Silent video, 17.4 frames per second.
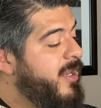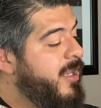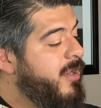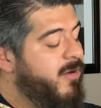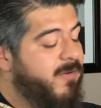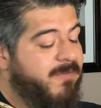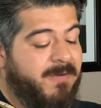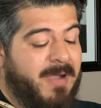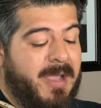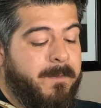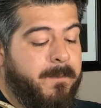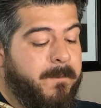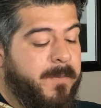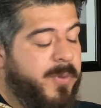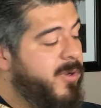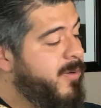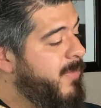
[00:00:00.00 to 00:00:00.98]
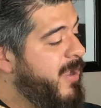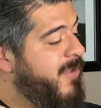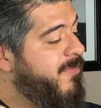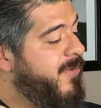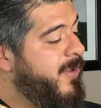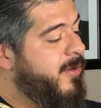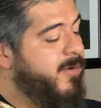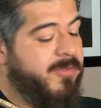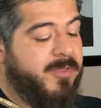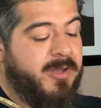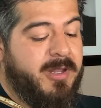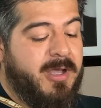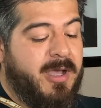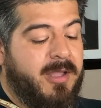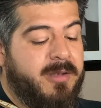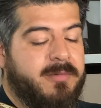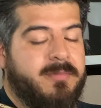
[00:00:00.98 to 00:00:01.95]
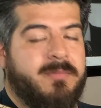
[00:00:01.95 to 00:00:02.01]
here, if I put my finger on the
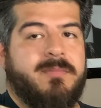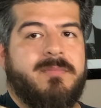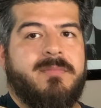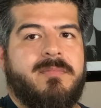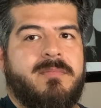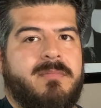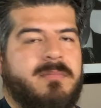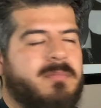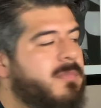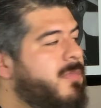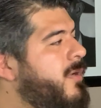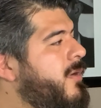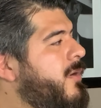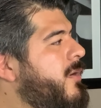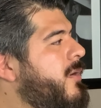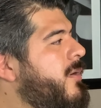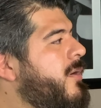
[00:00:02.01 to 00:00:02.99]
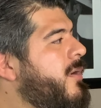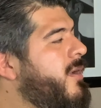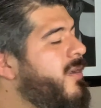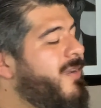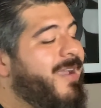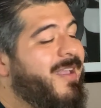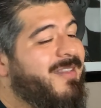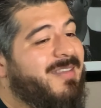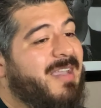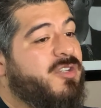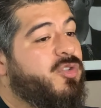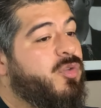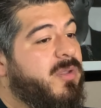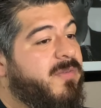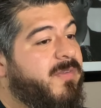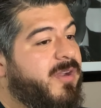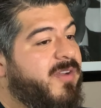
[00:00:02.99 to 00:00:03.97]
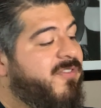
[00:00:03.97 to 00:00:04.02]
dot, it's
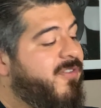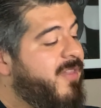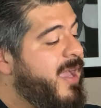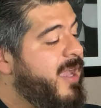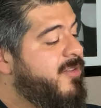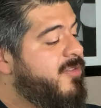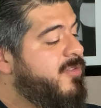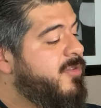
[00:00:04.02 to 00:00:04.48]
actually very flat.